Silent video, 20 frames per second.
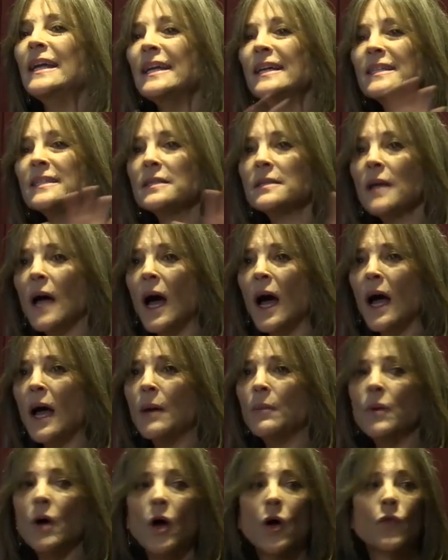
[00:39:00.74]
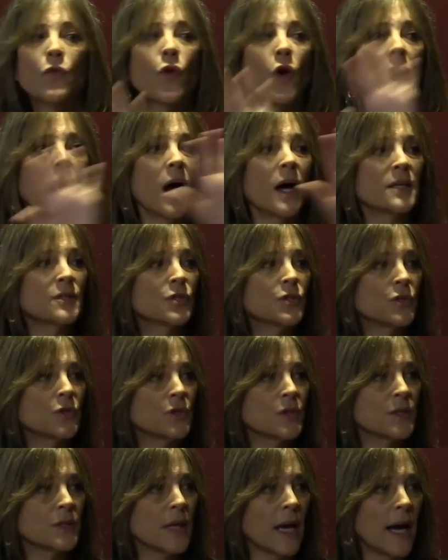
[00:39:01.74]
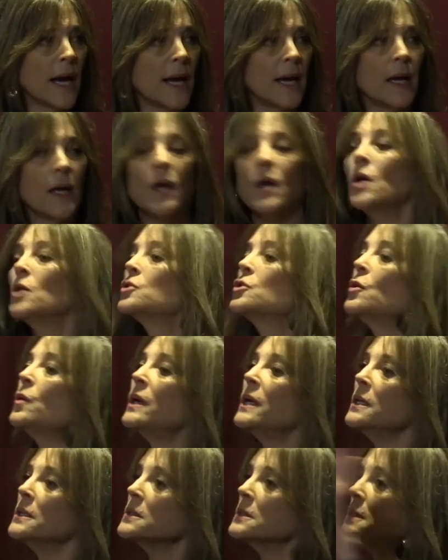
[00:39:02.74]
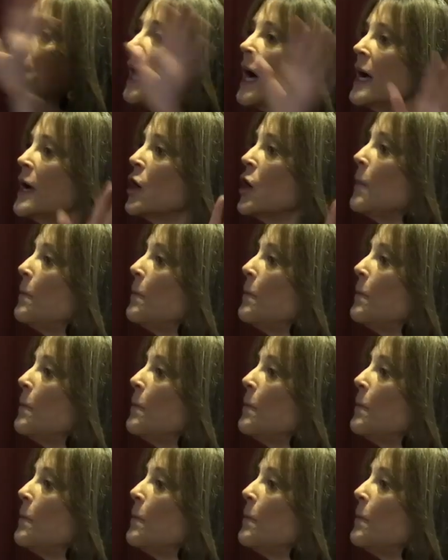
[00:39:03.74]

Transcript: is time for us to say to an entire